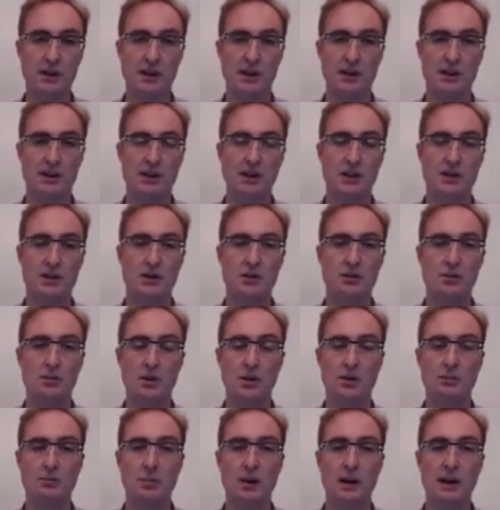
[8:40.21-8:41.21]
that you
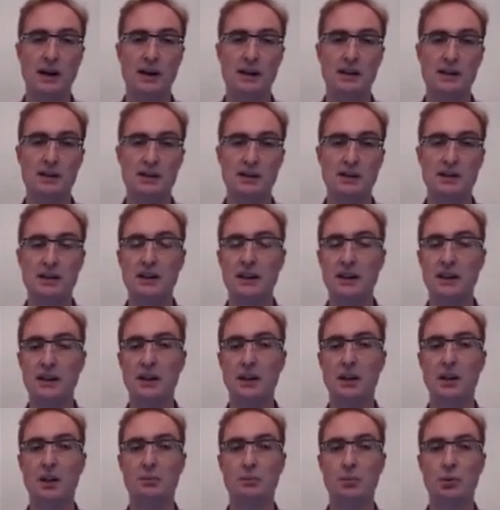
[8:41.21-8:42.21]
would place near
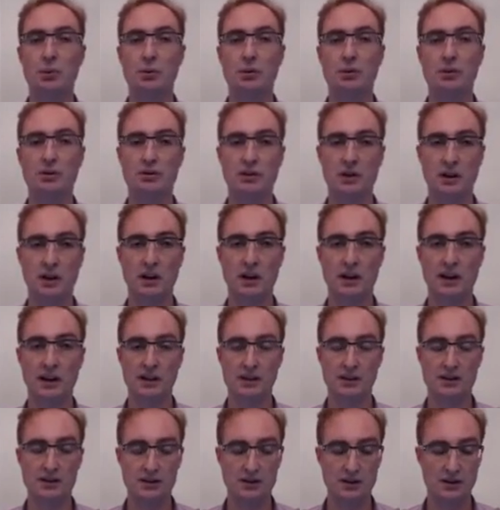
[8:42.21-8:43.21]
a pool of
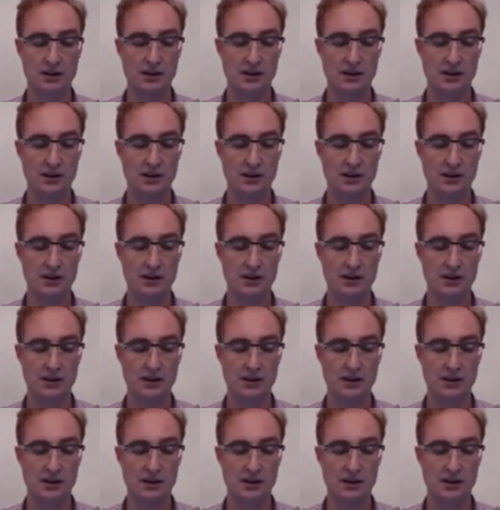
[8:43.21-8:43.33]
clients,